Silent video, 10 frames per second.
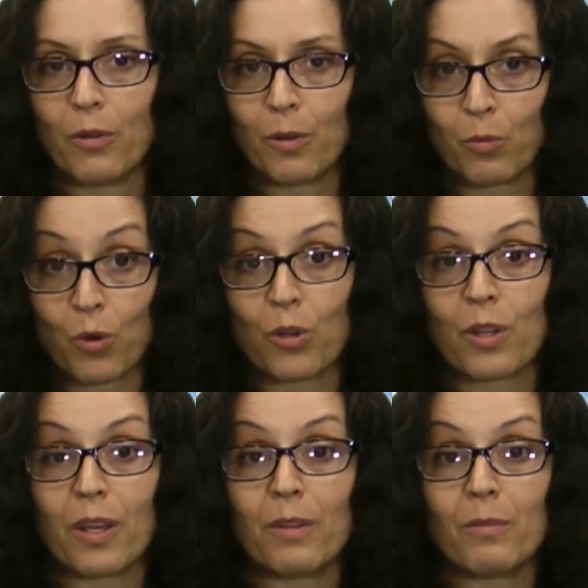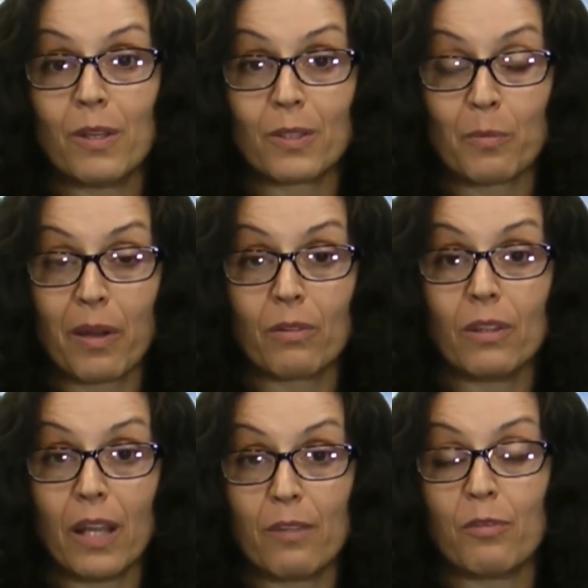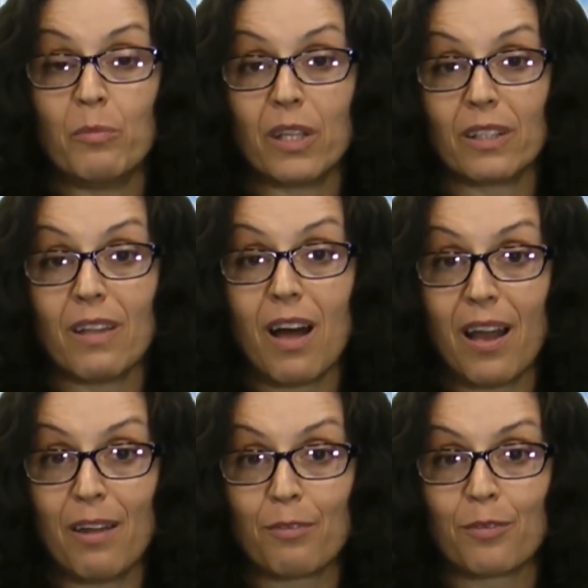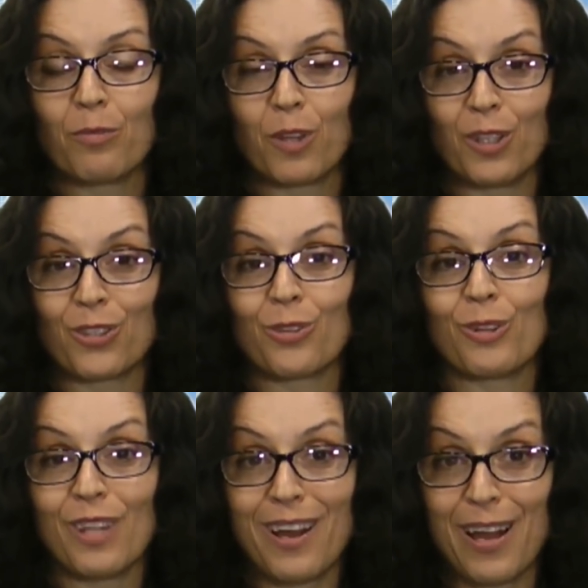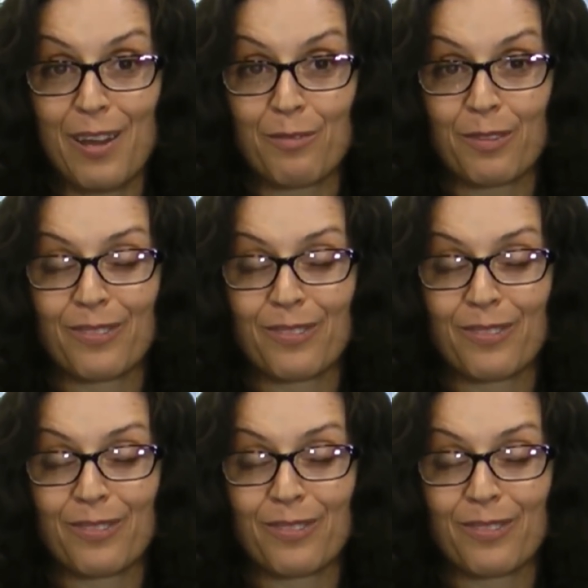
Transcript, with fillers: a word that is about life and being alive, things that are alive,